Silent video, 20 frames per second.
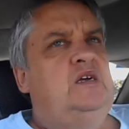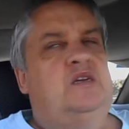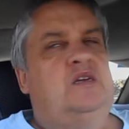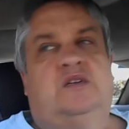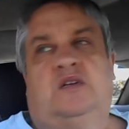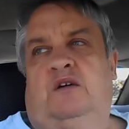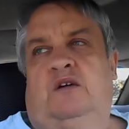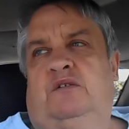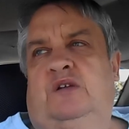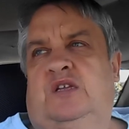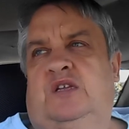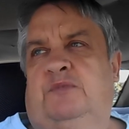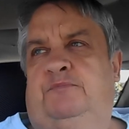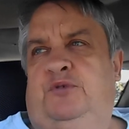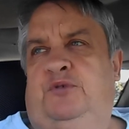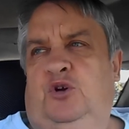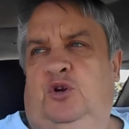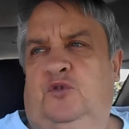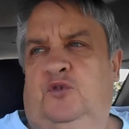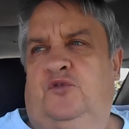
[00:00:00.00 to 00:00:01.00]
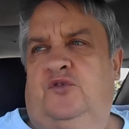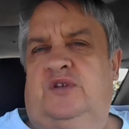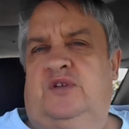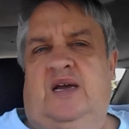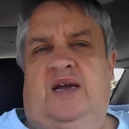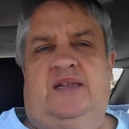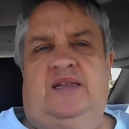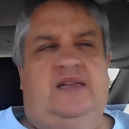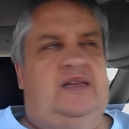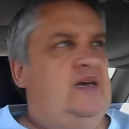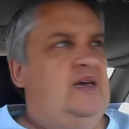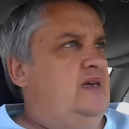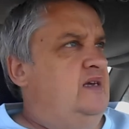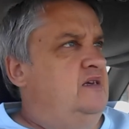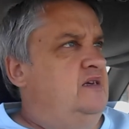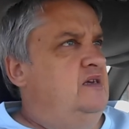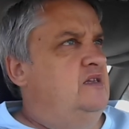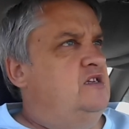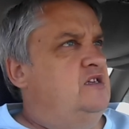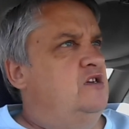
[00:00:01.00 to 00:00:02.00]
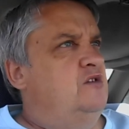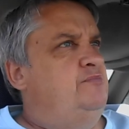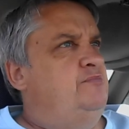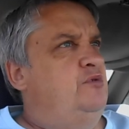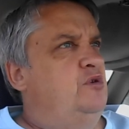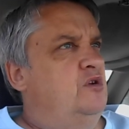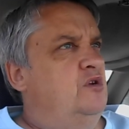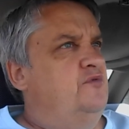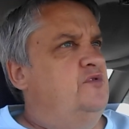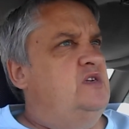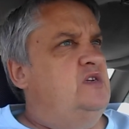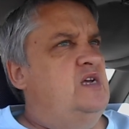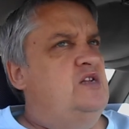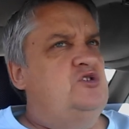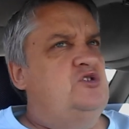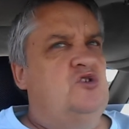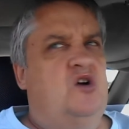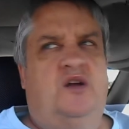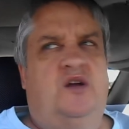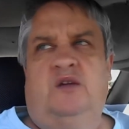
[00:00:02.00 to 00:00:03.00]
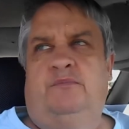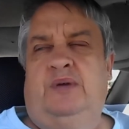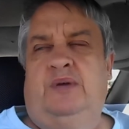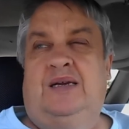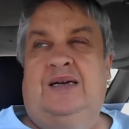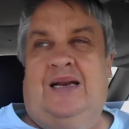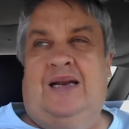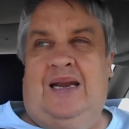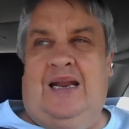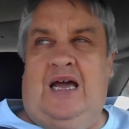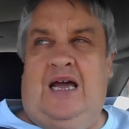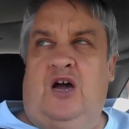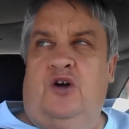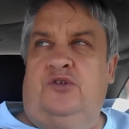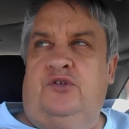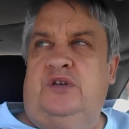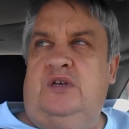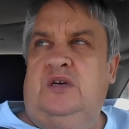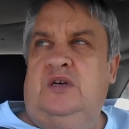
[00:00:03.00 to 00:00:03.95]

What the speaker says: So it's a beautiful day today. It's a beautiful sun shining, a bit cloudy.